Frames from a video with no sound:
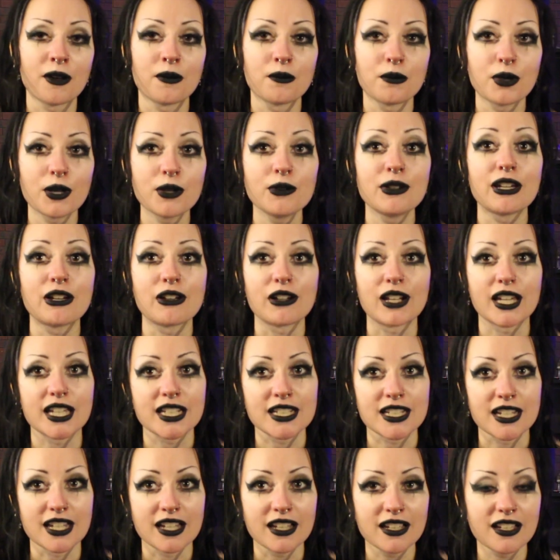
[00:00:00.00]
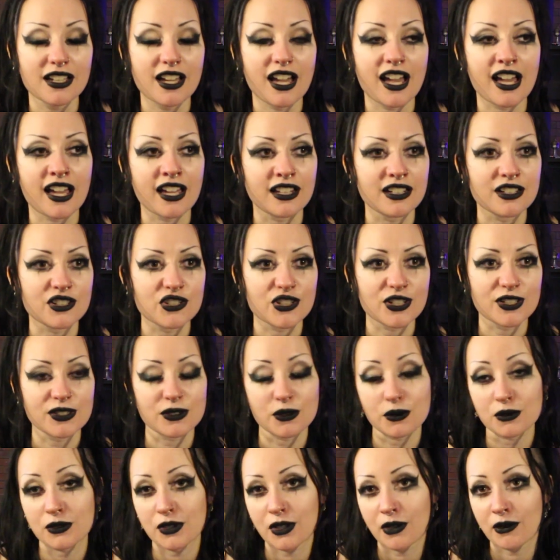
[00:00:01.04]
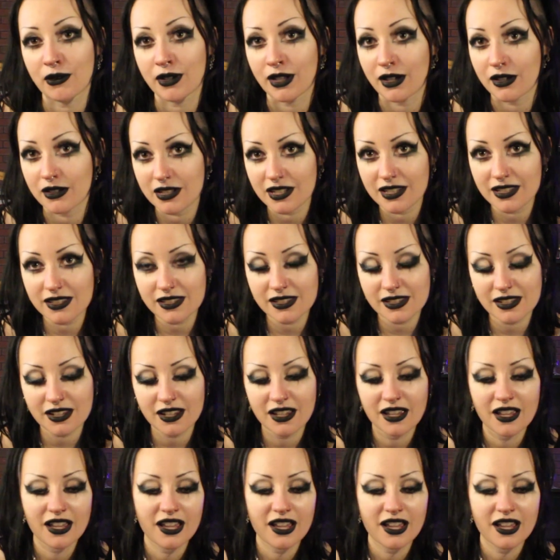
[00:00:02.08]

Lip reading: pony collecting, and she's also an artist.